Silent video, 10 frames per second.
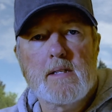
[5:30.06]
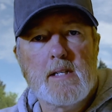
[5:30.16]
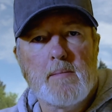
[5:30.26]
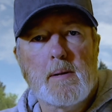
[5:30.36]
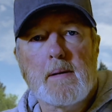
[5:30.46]

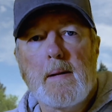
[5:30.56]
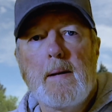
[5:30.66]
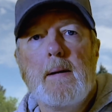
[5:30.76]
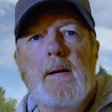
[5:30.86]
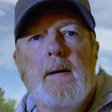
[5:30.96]

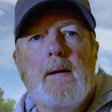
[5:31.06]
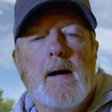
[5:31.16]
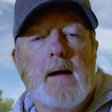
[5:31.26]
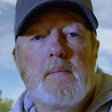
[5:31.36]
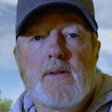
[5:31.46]
typically,
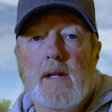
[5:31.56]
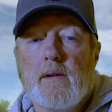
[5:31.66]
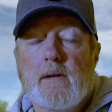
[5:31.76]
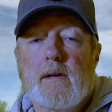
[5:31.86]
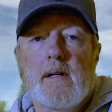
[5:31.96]
but they
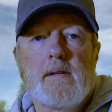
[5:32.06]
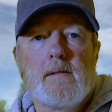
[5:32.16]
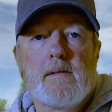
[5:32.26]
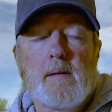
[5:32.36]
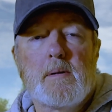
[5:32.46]
look good.
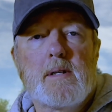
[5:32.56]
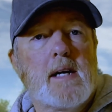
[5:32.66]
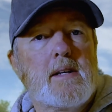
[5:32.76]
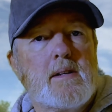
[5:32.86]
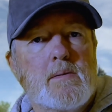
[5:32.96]
They
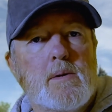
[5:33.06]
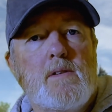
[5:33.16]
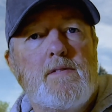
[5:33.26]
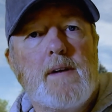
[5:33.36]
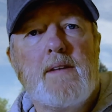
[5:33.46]
protect your
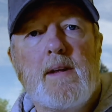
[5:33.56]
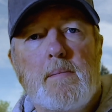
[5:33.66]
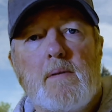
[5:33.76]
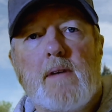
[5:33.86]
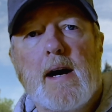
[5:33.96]
roof and they
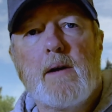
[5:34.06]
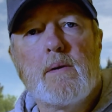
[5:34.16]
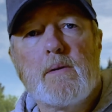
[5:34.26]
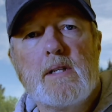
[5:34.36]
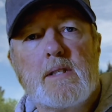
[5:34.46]
provide a
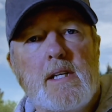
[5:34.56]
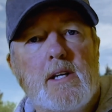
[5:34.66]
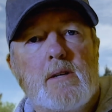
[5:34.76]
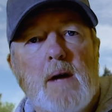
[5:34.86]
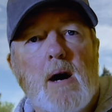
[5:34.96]
really
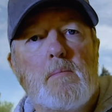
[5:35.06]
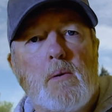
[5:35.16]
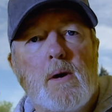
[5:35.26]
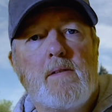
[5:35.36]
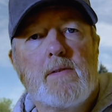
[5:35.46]
secure mount
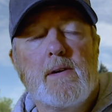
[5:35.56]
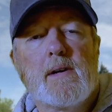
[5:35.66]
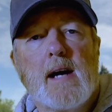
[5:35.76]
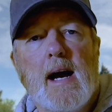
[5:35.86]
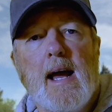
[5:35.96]
point for
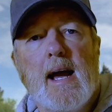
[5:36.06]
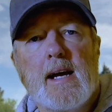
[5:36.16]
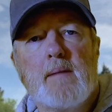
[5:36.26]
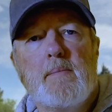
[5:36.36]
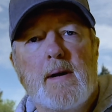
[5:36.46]
your
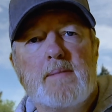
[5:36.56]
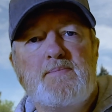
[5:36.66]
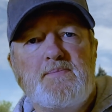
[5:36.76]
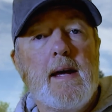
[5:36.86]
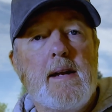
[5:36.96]
kayak up there.
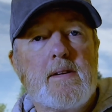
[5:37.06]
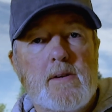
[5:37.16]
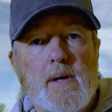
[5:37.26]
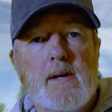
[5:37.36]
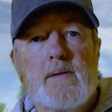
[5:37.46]
It is
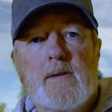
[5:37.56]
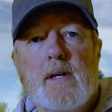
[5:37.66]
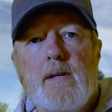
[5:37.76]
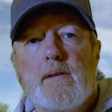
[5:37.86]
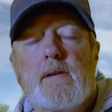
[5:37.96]
critical
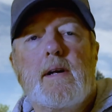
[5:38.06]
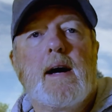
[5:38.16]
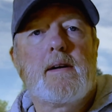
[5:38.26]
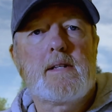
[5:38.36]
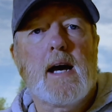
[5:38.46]
that you learn
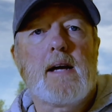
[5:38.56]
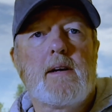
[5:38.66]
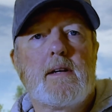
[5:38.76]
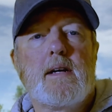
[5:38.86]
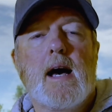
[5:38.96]
how to tie
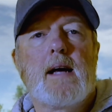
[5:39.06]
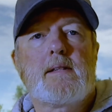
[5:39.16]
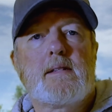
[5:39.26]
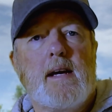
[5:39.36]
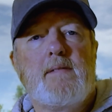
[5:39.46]
good
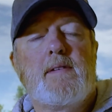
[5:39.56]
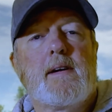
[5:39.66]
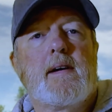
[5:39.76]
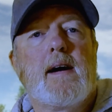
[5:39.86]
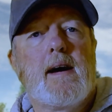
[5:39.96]
knots and
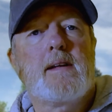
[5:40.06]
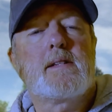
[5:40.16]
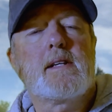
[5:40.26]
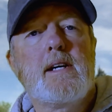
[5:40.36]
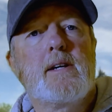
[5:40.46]
figure out how to
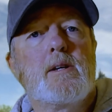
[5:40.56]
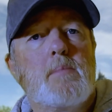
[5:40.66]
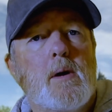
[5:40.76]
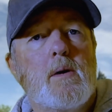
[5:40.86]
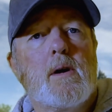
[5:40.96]
secure your
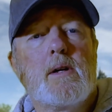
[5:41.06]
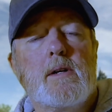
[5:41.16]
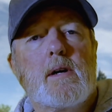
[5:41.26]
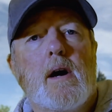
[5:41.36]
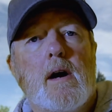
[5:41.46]
boat on
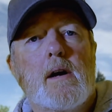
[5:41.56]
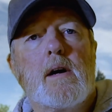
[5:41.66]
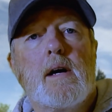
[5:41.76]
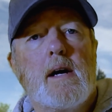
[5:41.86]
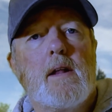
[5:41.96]
your
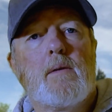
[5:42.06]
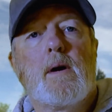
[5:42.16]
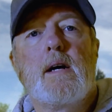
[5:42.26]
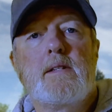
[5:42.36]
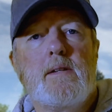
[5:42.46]
car.
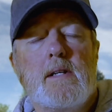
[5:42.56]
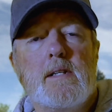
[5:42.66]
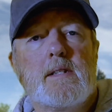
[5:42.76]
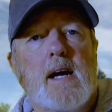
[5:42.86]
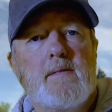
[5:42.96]
Otherwise, you could
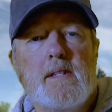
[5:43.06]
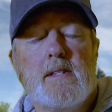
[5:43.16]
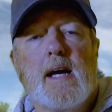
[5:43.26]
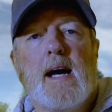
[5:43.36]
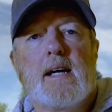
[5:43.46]
just have a
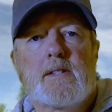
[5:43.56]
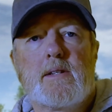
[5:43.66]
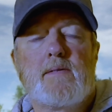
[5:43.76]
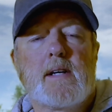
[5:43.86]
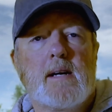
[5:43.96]

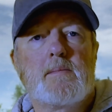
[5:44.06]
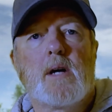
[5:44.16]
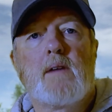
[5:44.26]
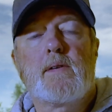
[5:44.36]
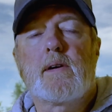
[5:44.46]
disaster if it comes
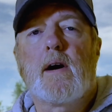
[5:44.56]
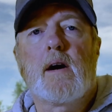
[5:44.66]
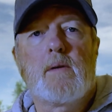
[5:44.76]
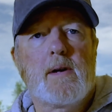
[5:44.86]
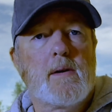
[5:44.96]
off your
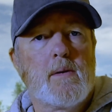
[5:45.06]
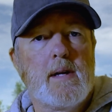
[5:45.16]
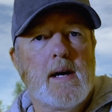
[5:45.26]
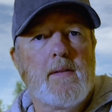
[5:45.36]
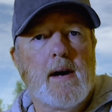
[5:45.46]
car when you're
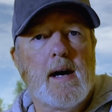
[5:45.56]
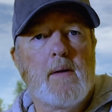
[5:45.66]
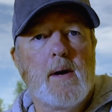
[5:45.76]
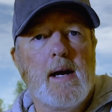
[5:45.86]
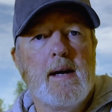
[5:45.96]
going down the
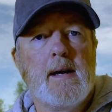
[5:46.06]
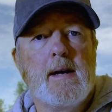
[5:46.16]
highway.